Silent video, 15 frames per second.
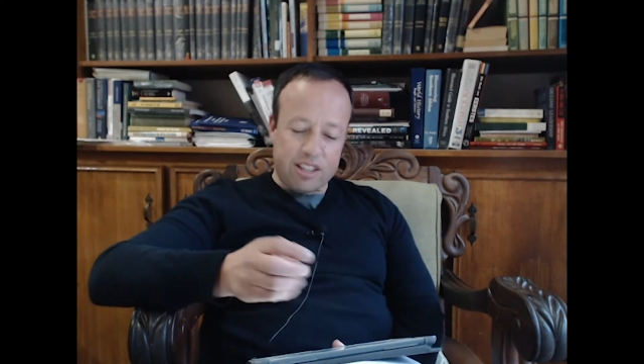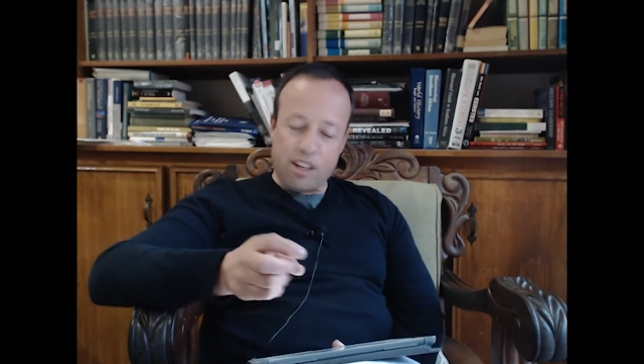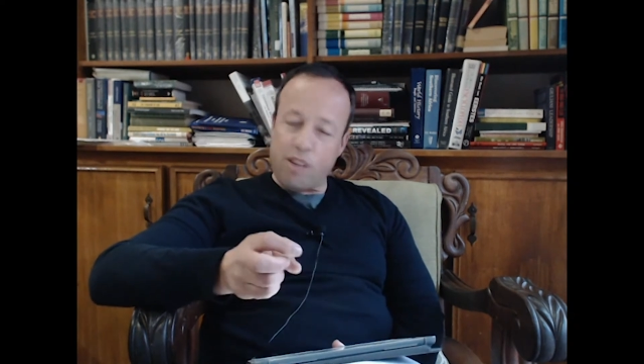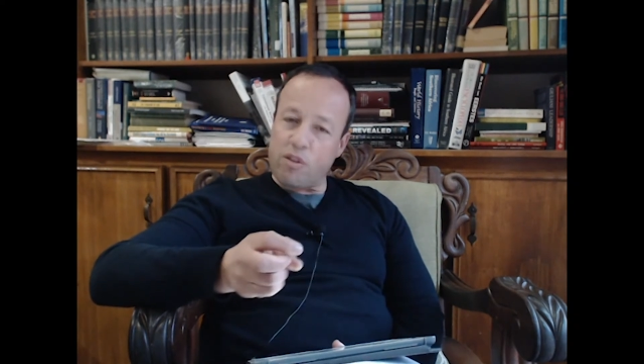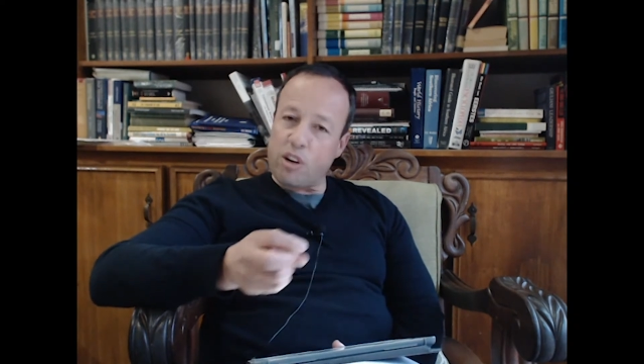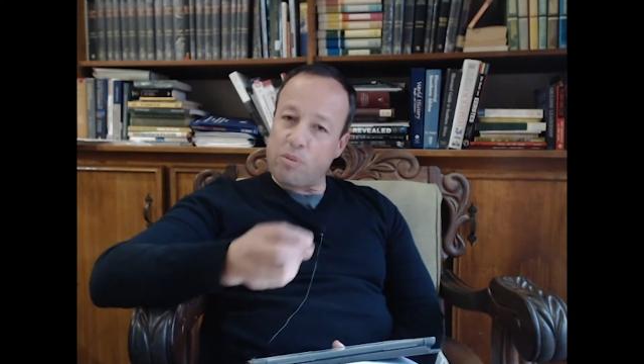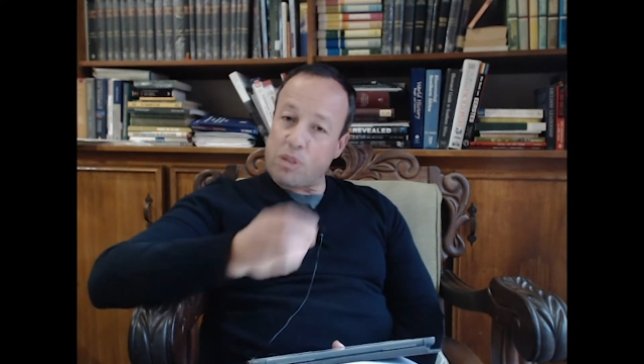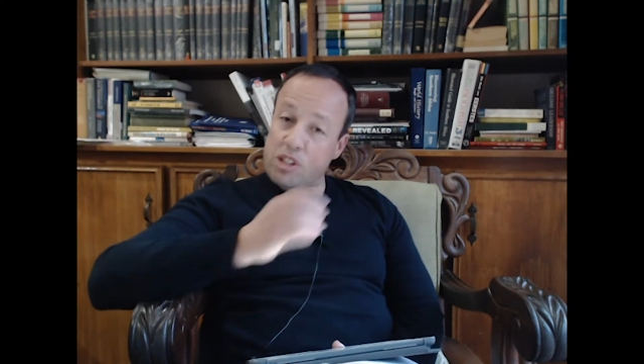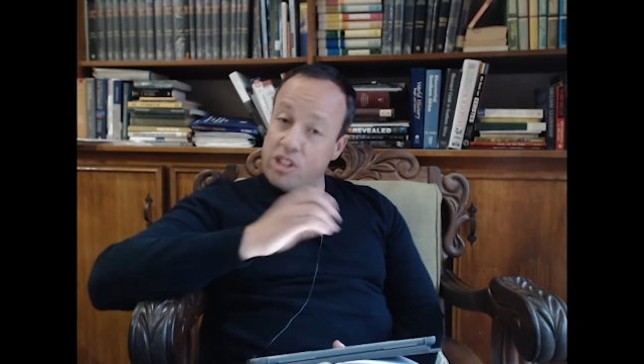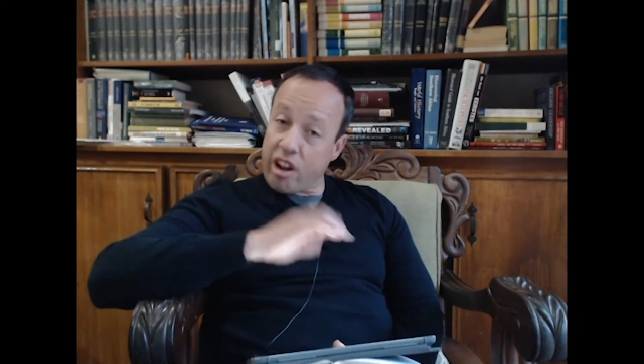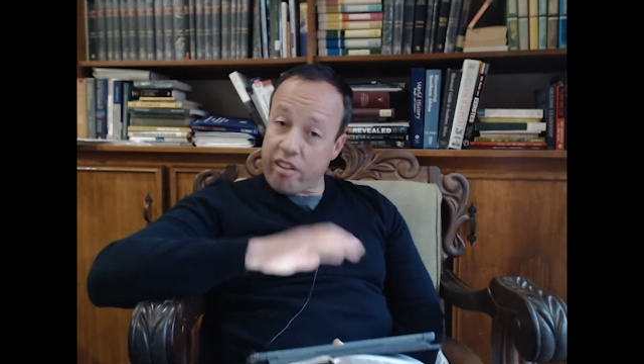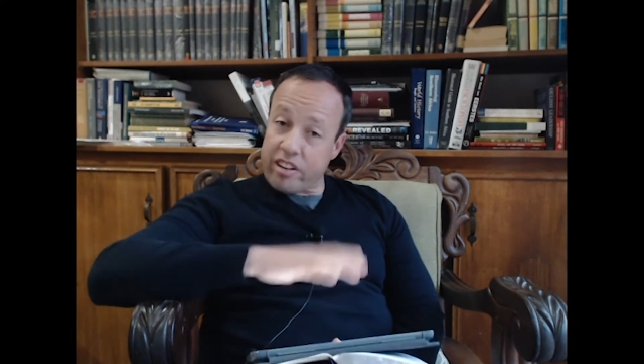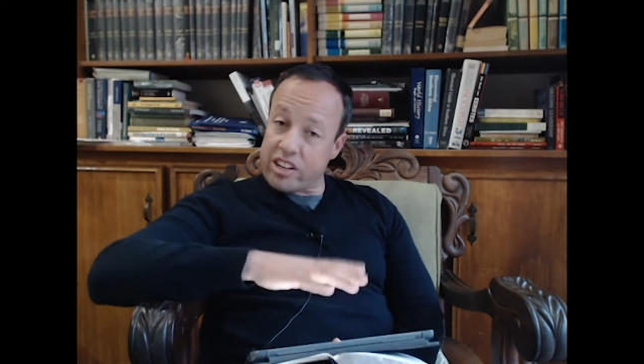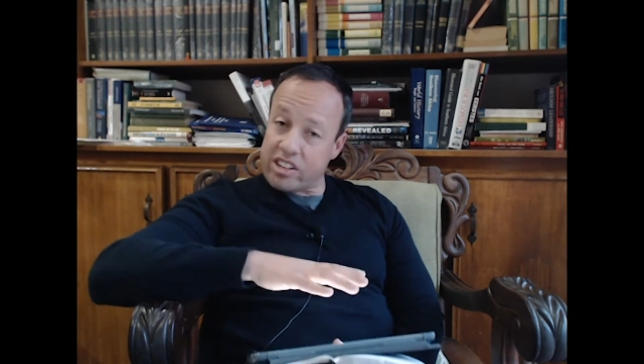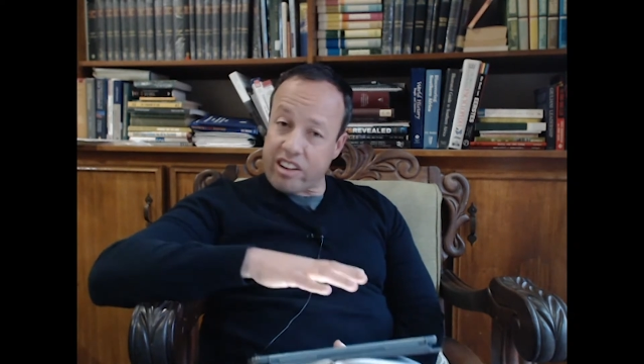somewhat
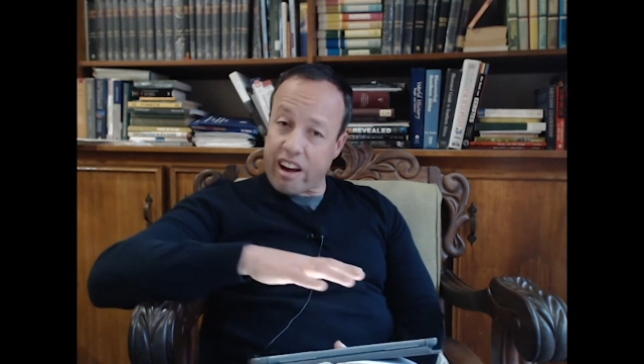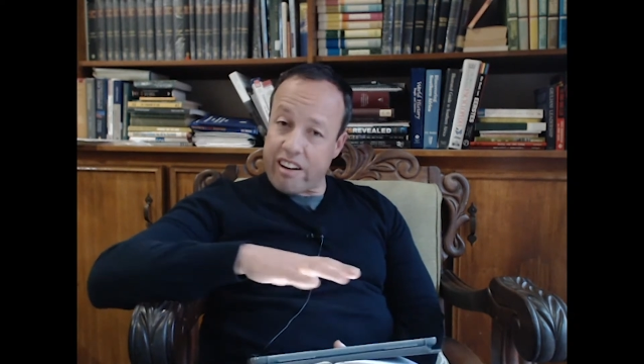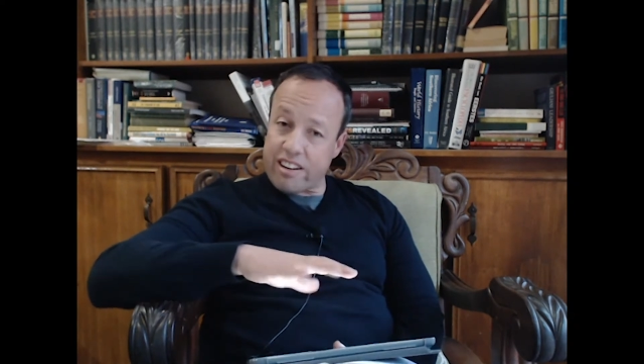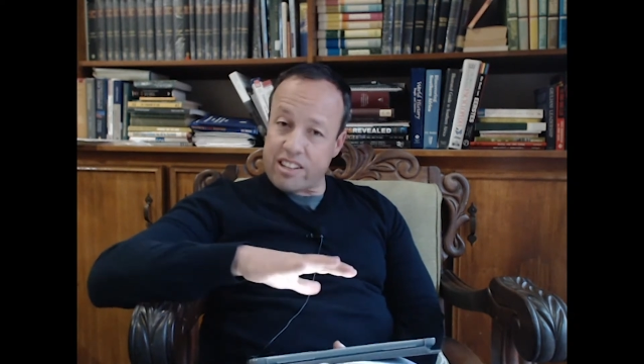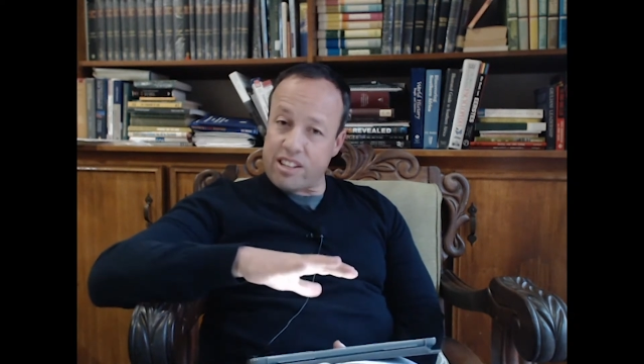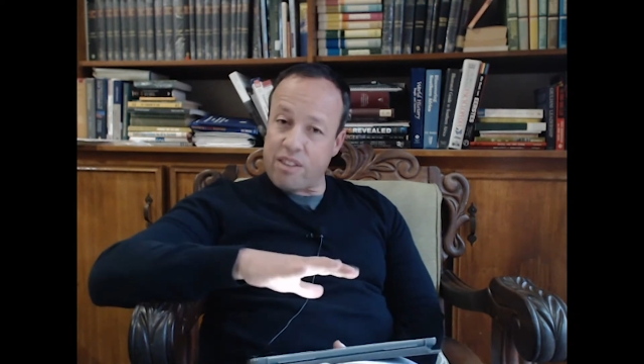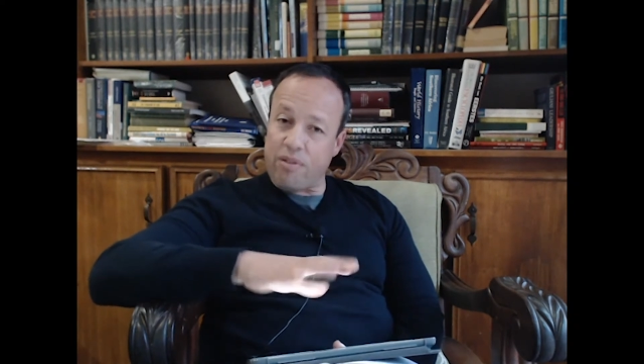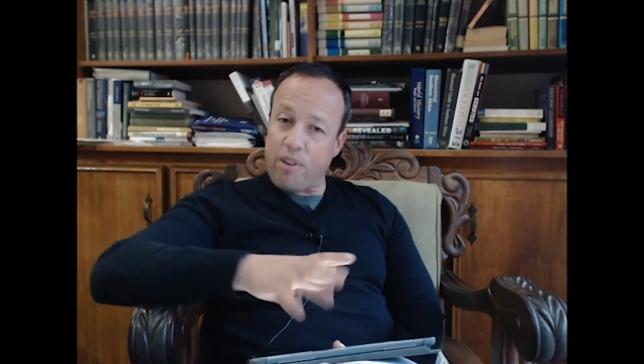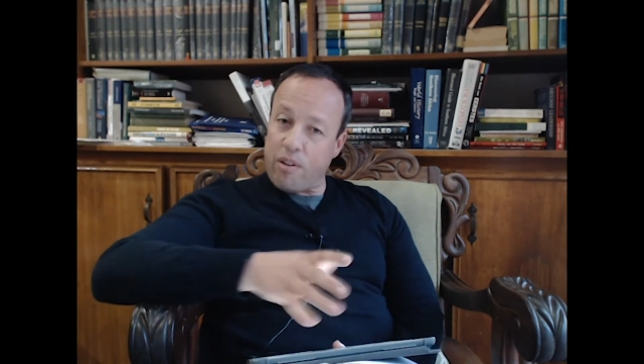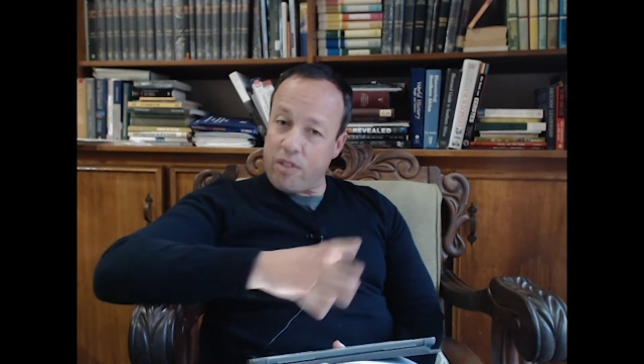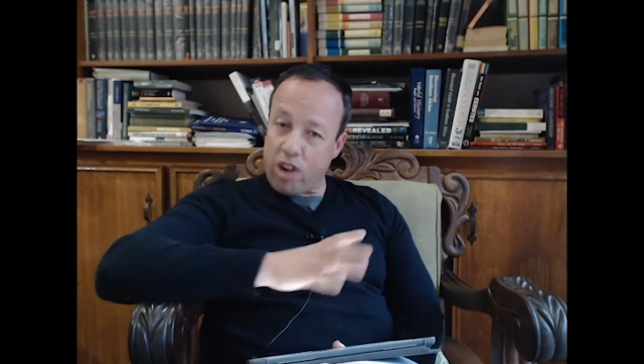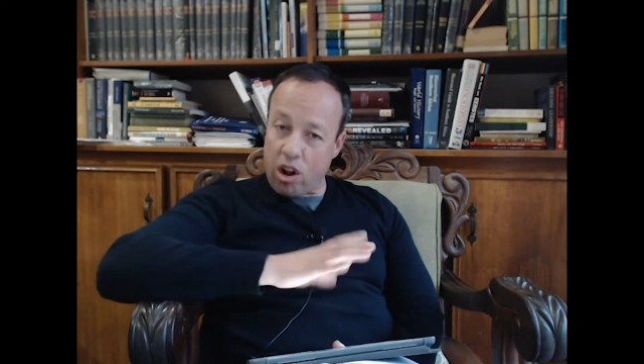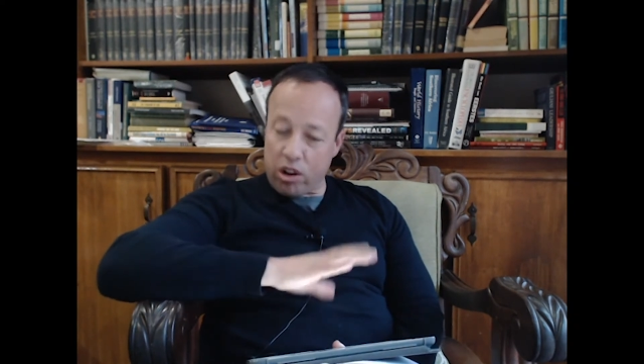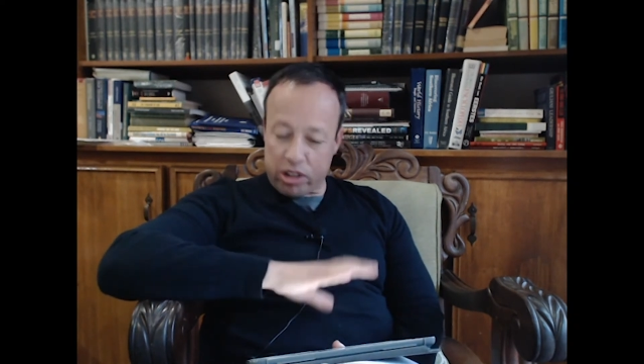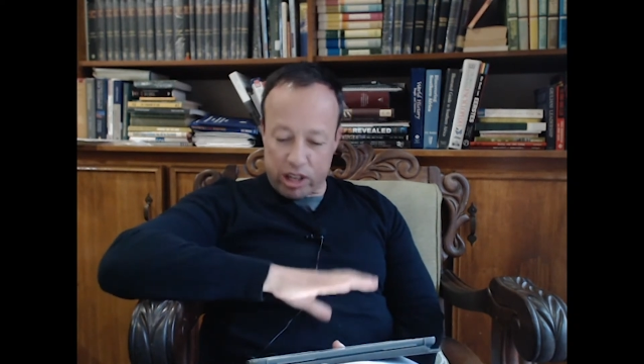mysterious character from
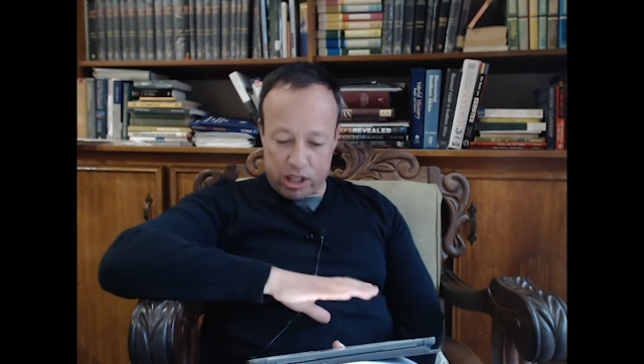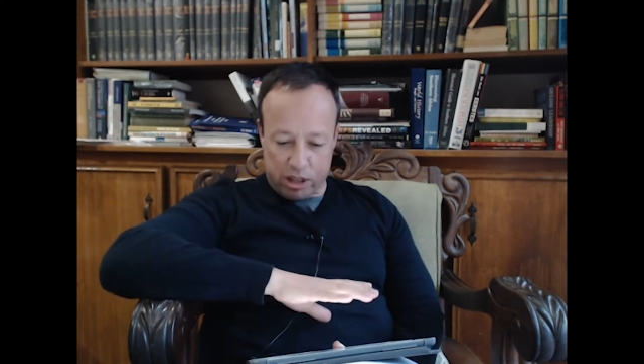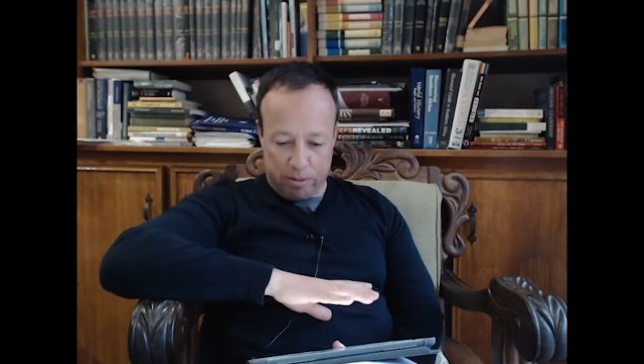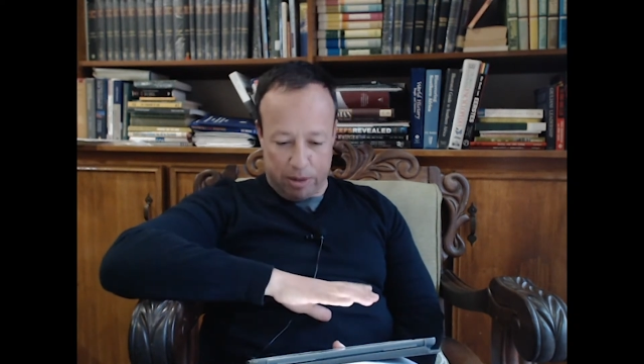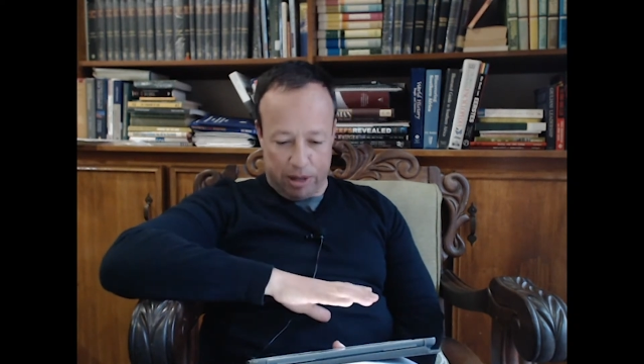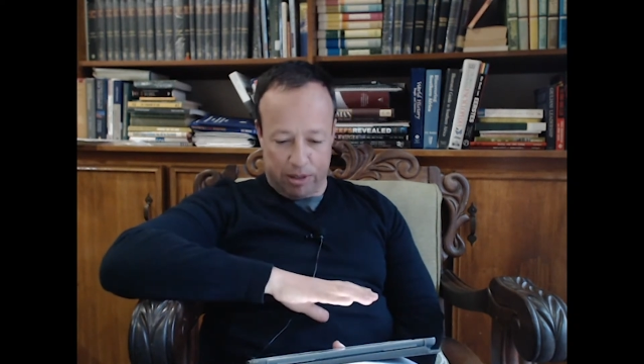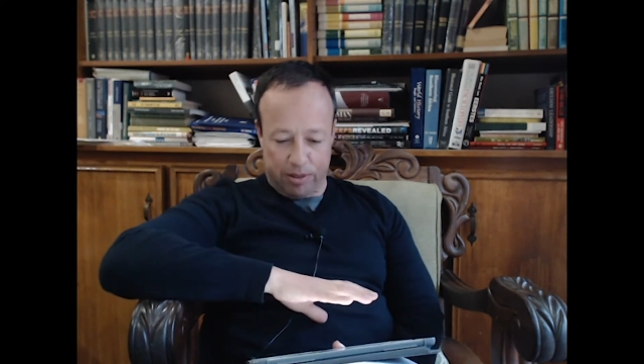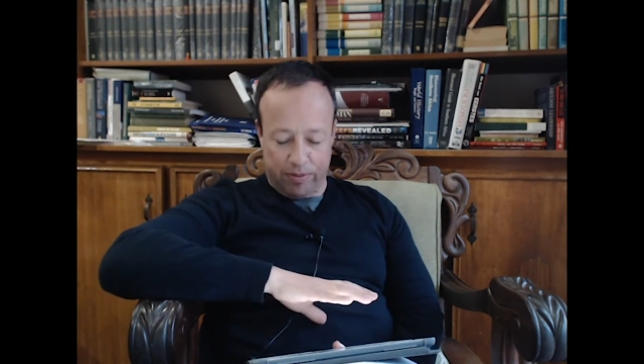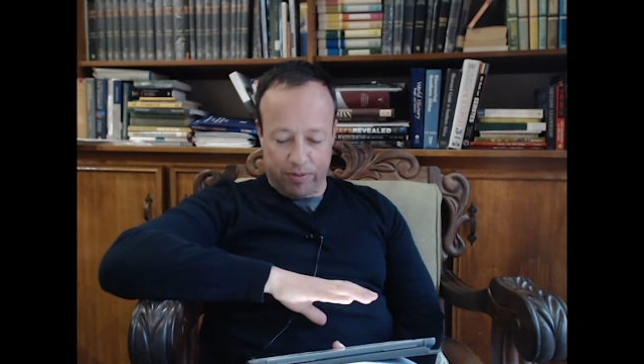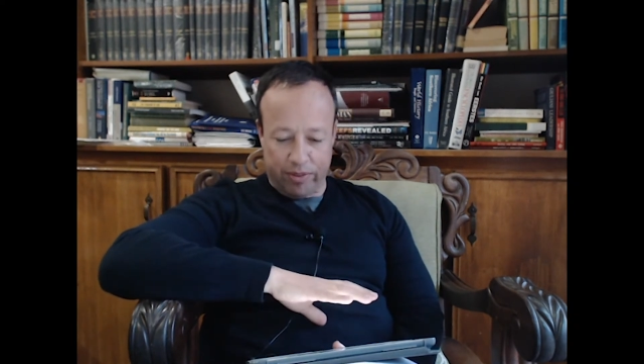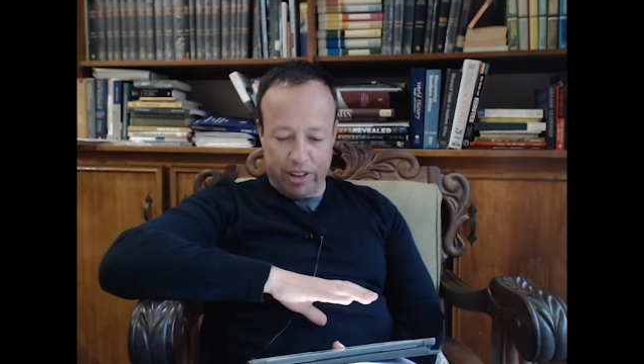the Old Testament.